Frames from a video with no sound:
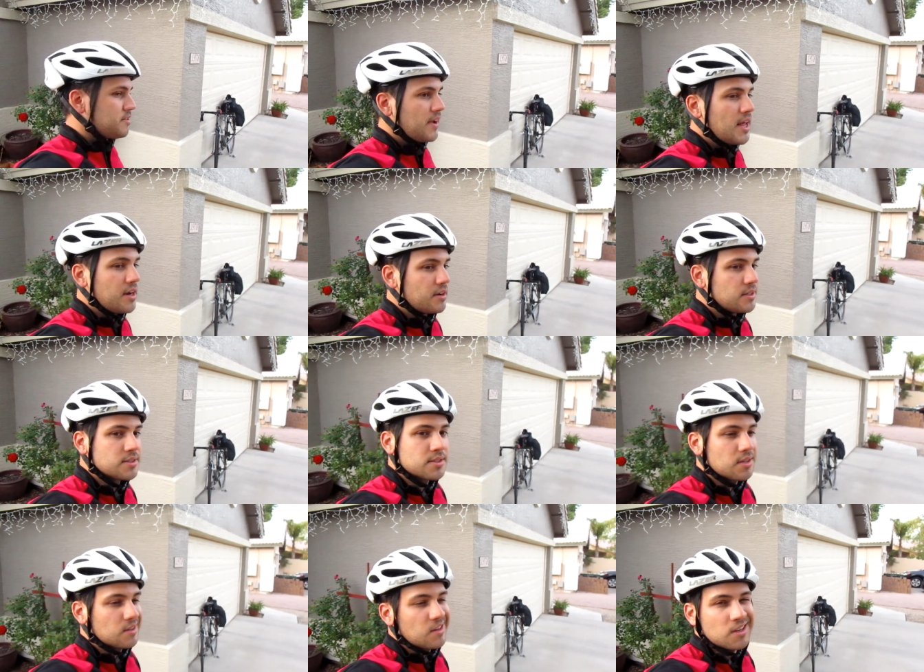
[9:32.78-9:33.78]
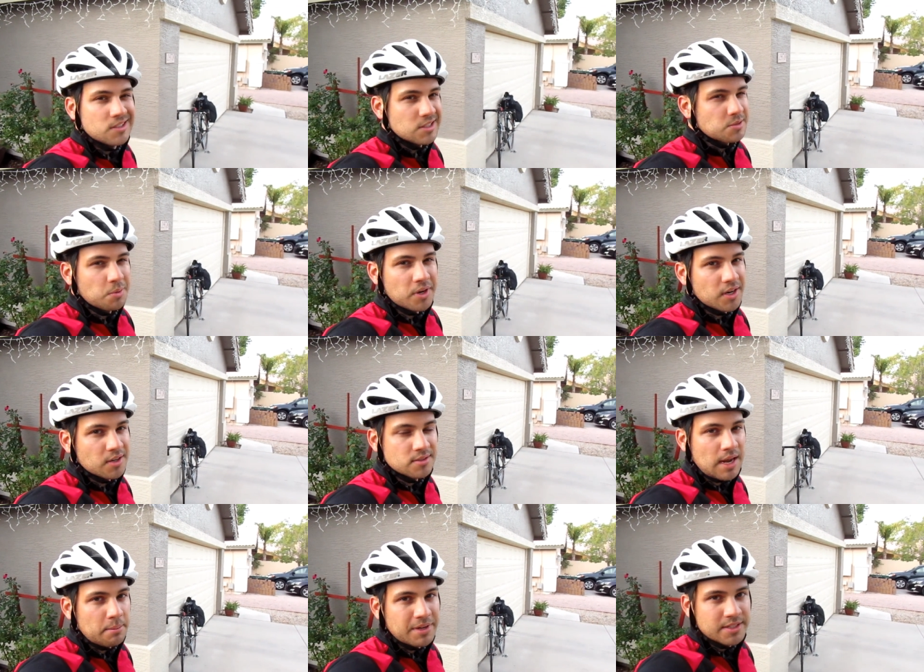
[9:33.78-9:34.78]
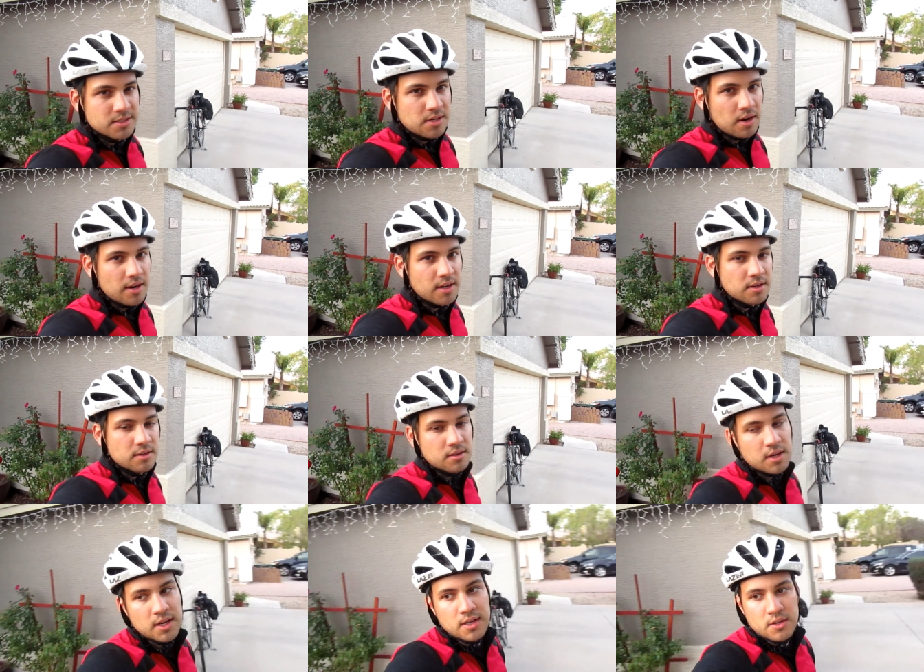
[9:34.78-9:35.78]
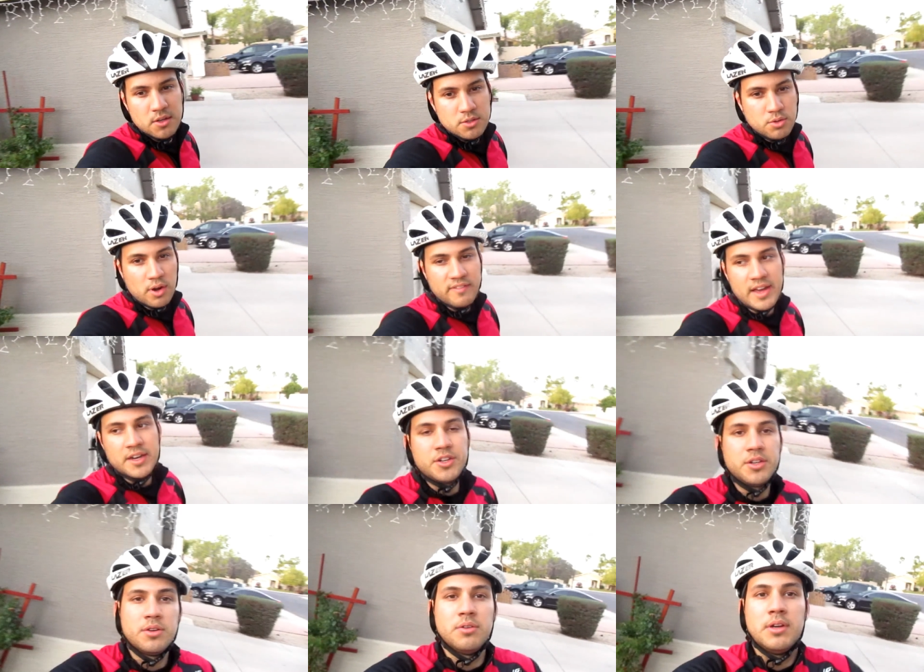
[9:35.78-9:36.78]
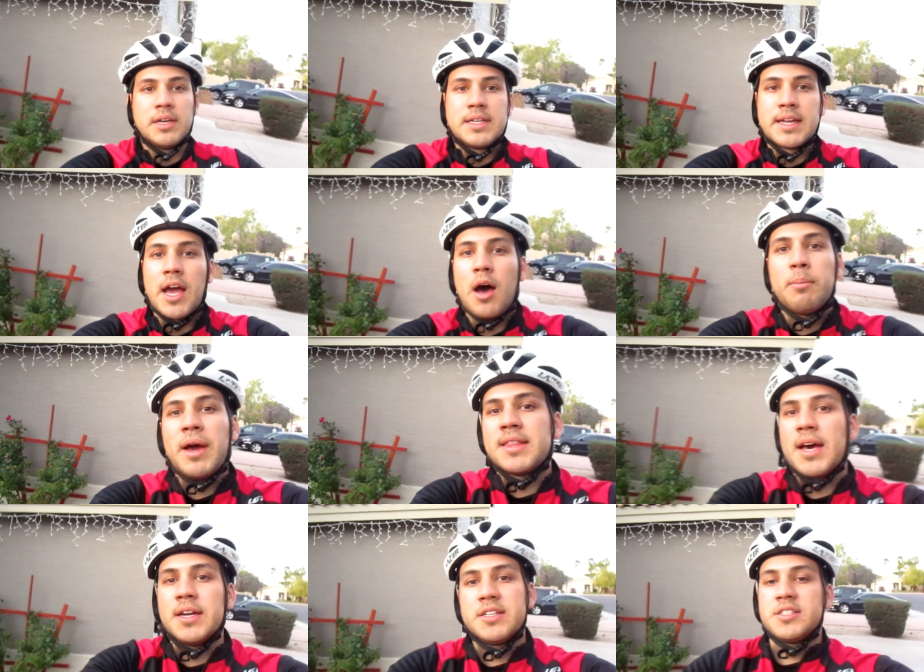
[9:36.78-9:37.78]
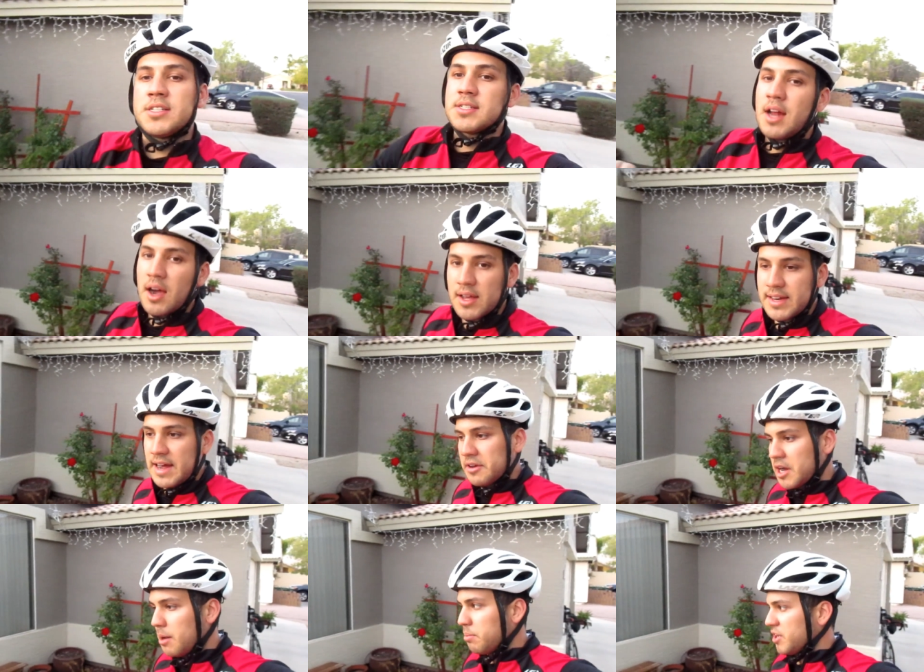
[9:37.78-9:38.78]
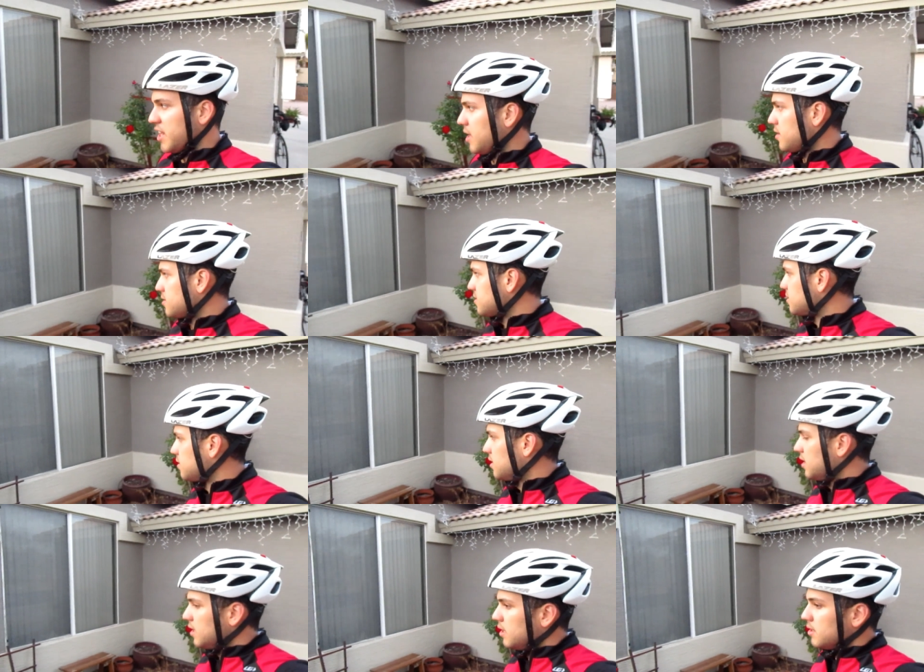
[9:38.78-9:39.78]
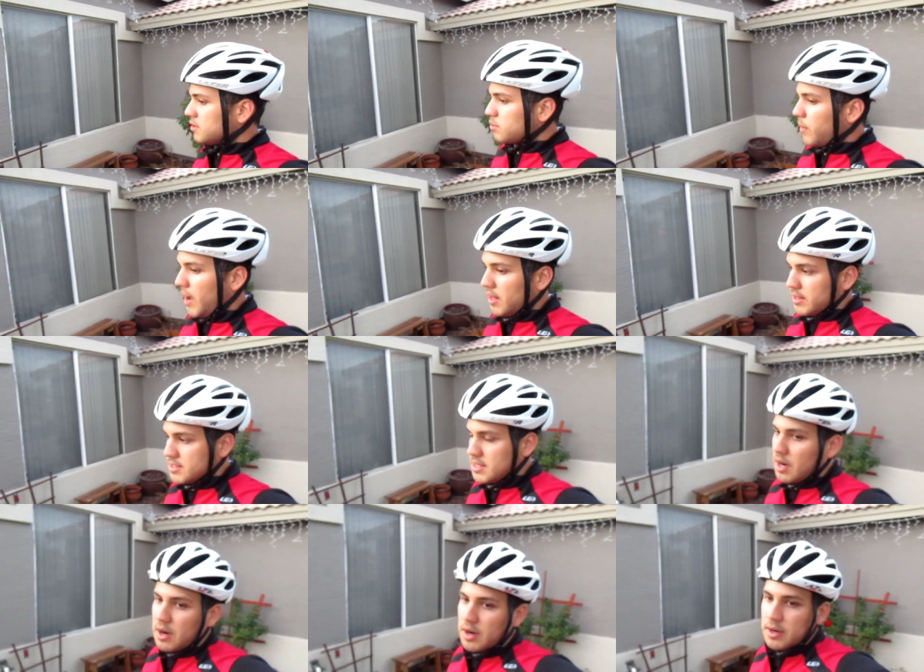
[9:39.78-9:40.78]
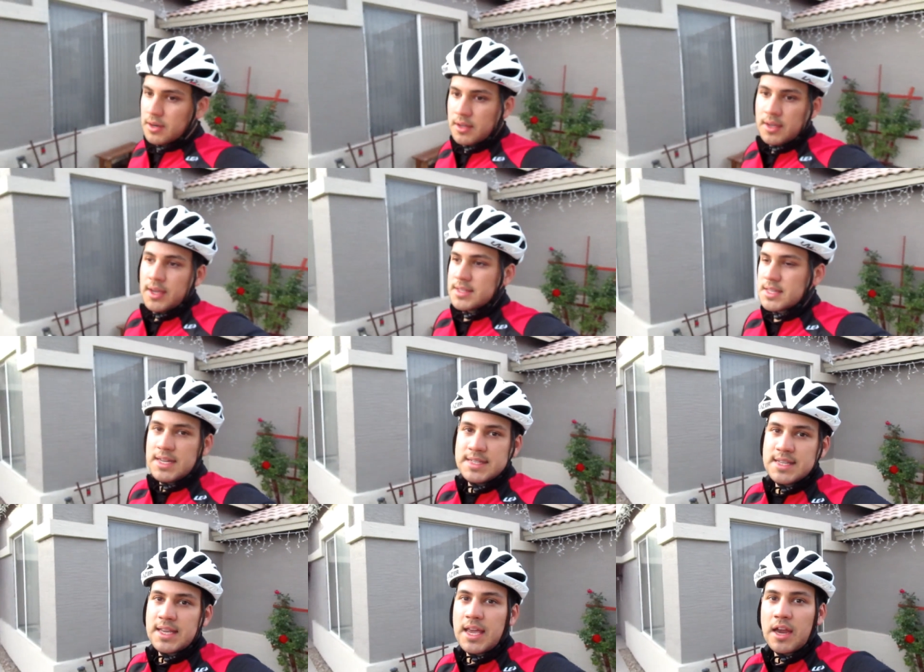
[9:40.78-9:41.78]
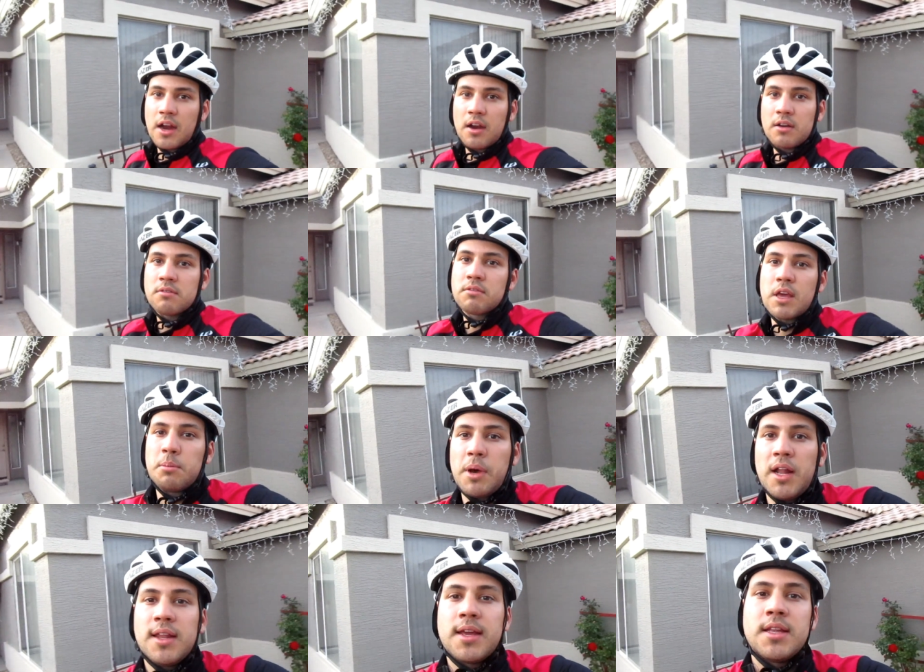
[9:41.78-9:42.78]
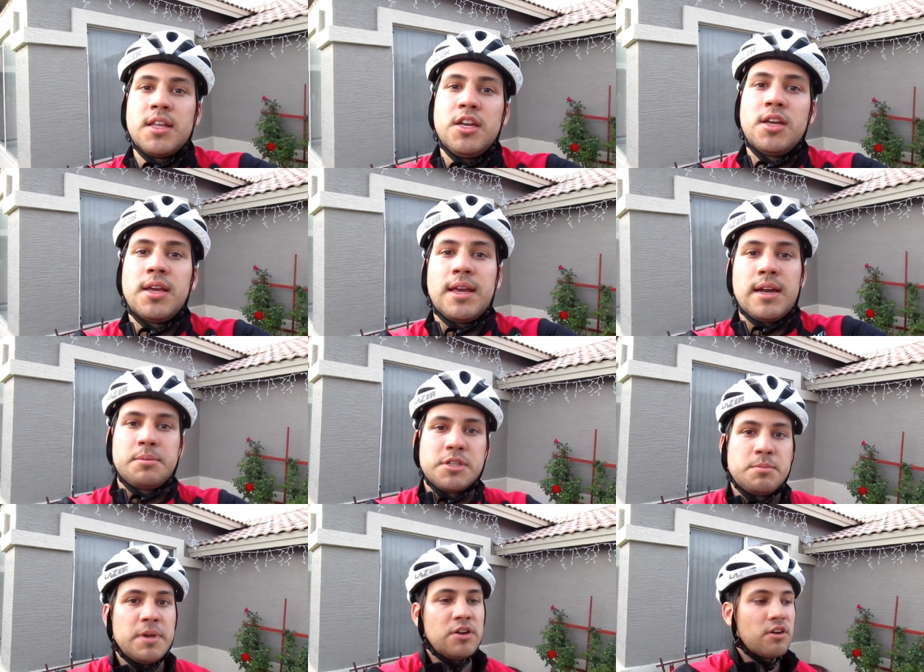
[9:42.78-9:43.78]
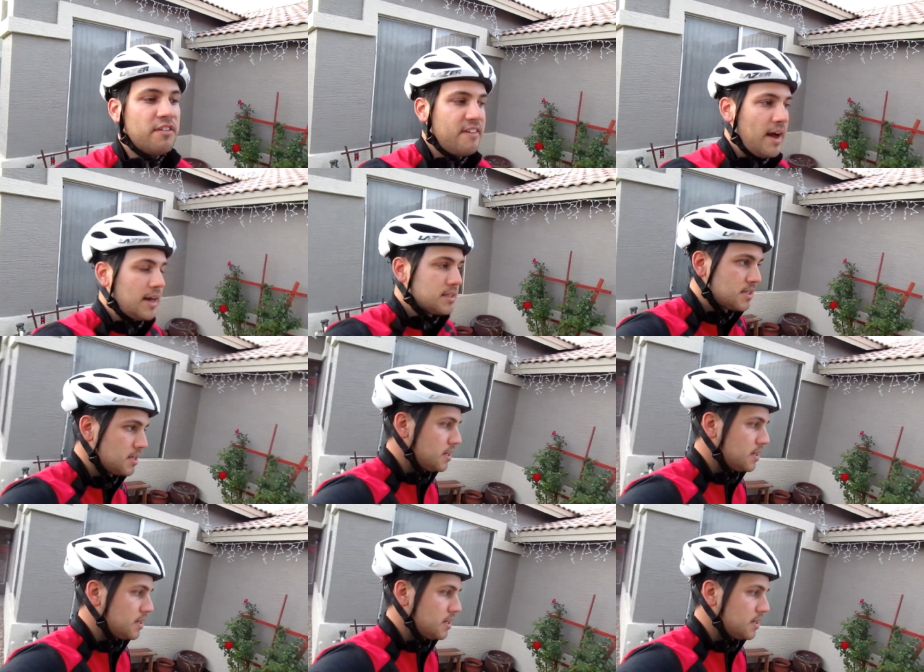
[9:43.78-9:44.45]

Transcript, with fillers: a hindrance just when you're stopping and starting. So what I've had to do to combat that is just knock it down a couple gears. This way on the start, it's an easy gear, get it pedaling, and then you can get up to speed real fast.